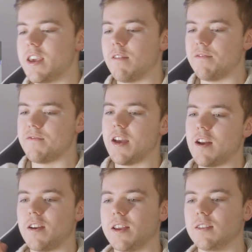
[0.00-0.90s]
a
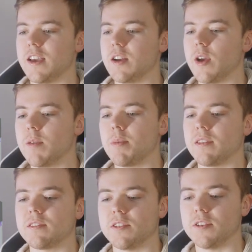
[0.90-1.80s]
very lightweight
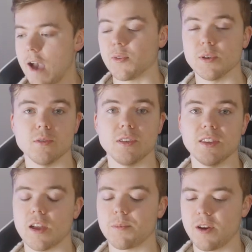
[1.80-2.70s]
pistol. After we do
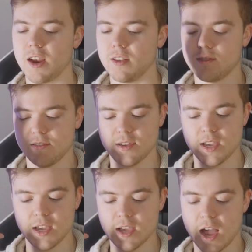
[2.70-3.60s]
these upgrades,
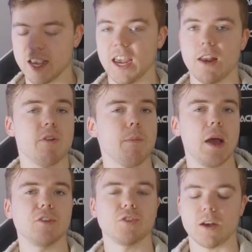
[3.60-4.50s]
I can't even
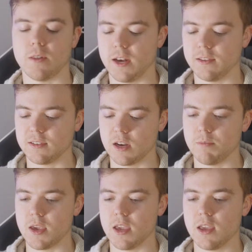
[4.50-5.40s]
imagine how light it's gonna
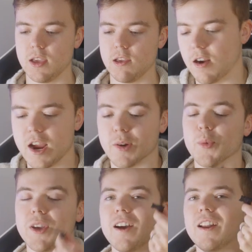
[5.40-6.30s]
be. All right,
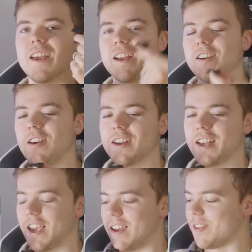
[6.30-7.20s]
we got a
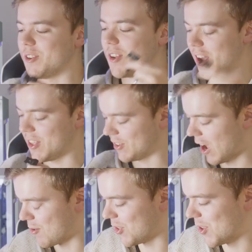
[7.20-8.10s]
caulking handle. I
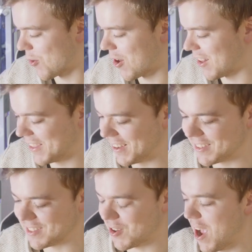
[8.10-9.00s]
really wanted this,
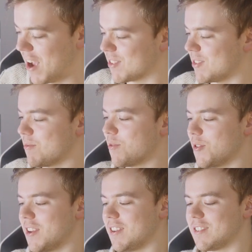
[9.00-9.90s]
so I asked them for
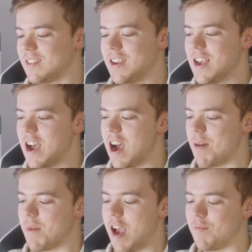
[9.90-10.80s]
this.
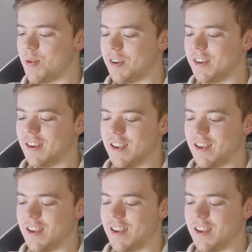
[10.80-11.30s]
I've been